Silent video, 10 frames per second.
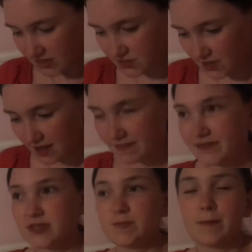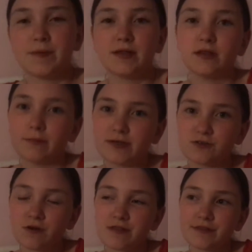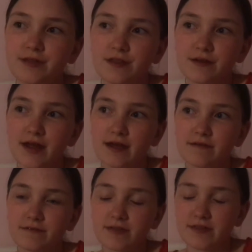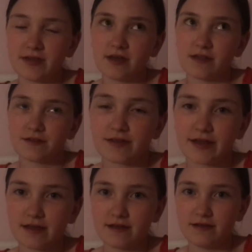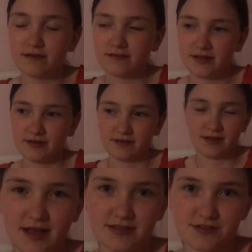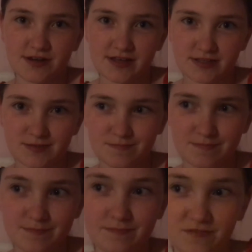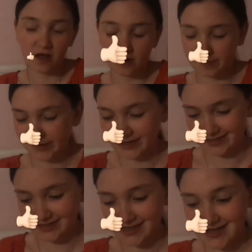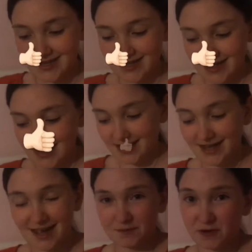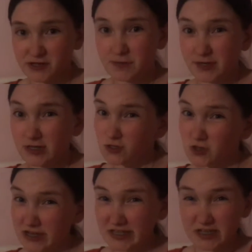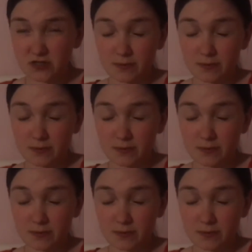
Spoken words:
So yeah, this might be a little bit shorter than the other half, than yesterday's vlog because I'm going to be stressing,